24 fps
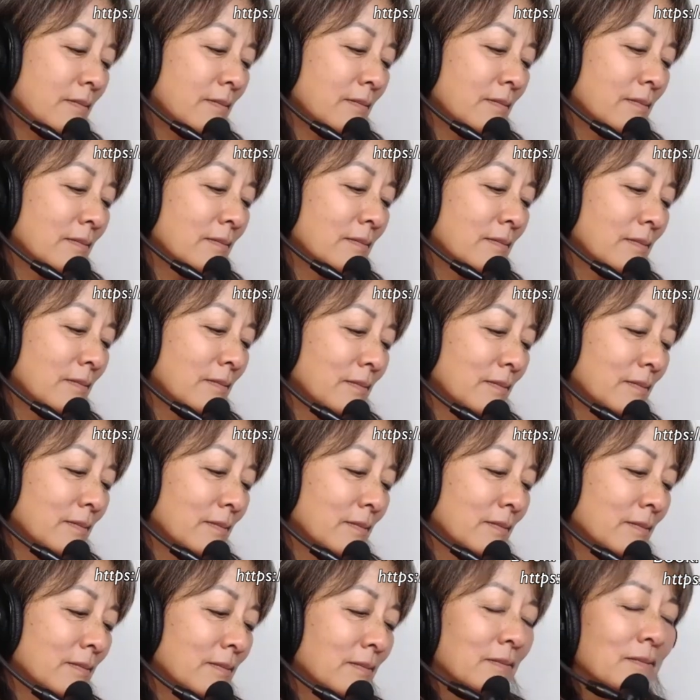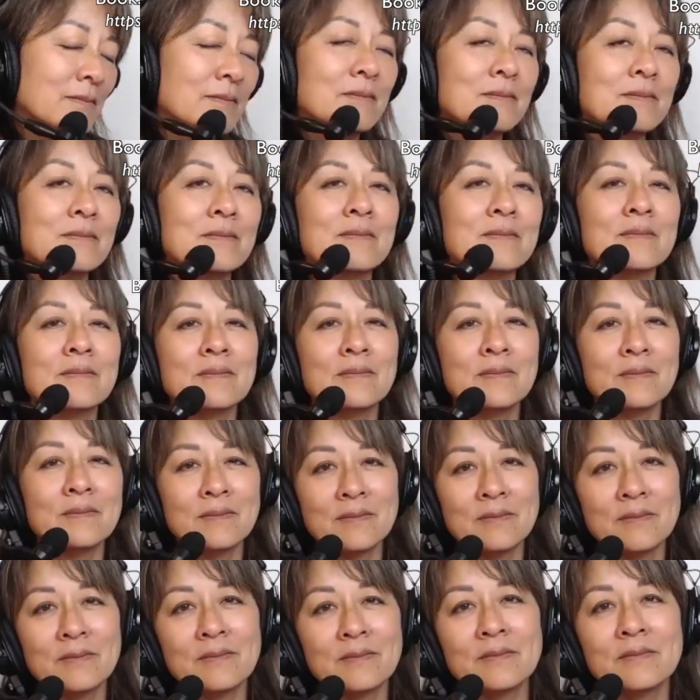I kept hearing. I've been through
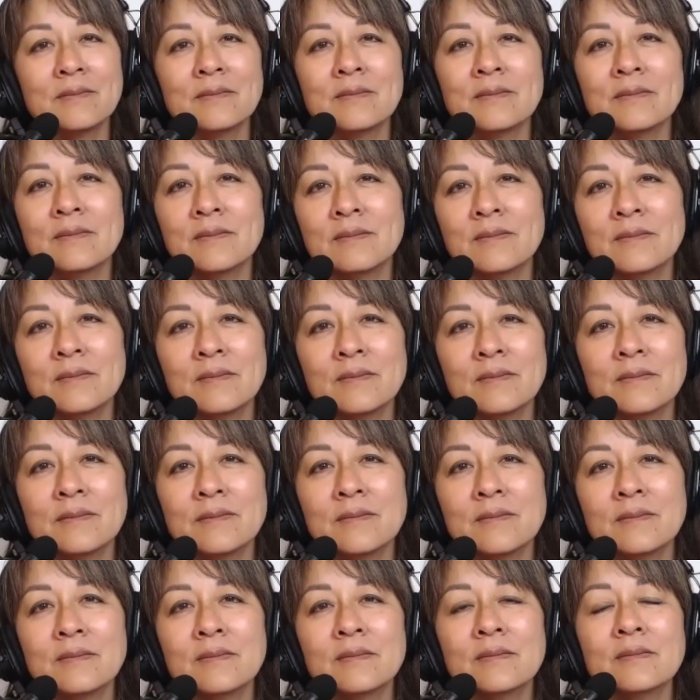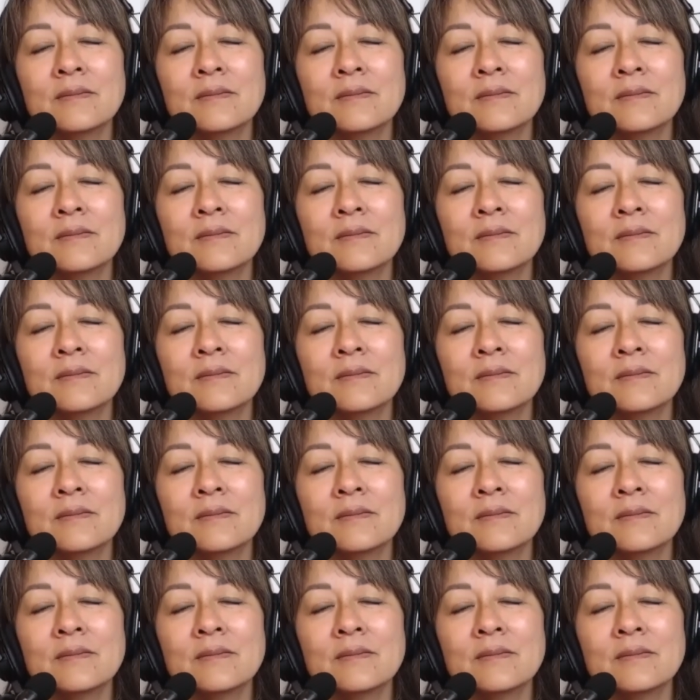so much and